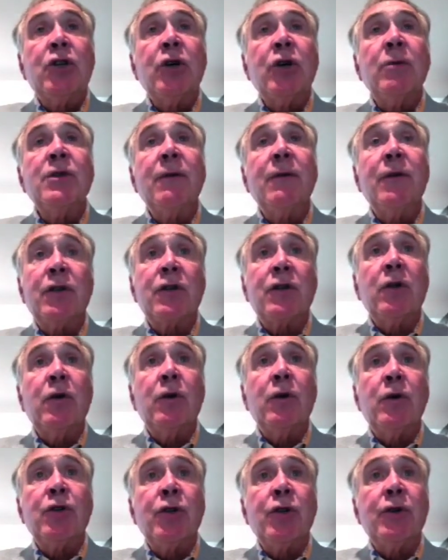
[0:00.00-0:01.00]
In terms of
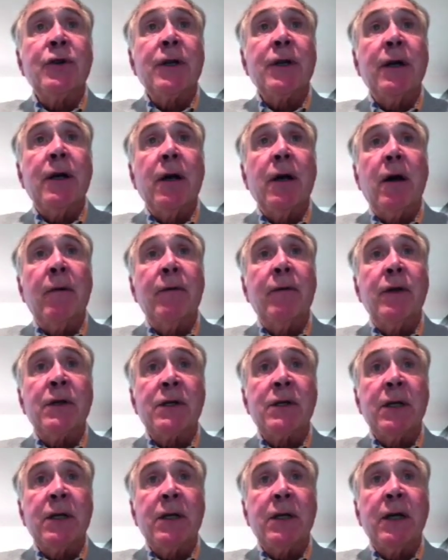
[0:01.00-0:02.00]
disclosures,
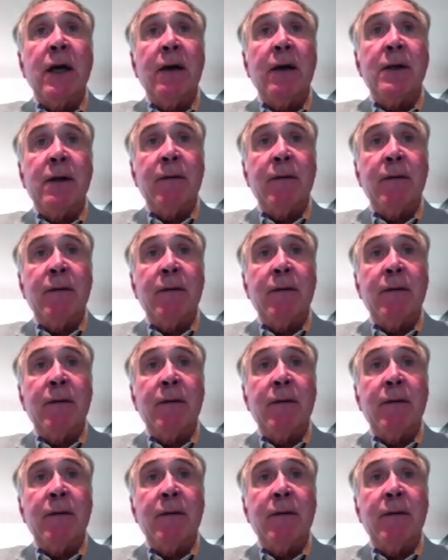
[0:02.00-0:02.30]
obviously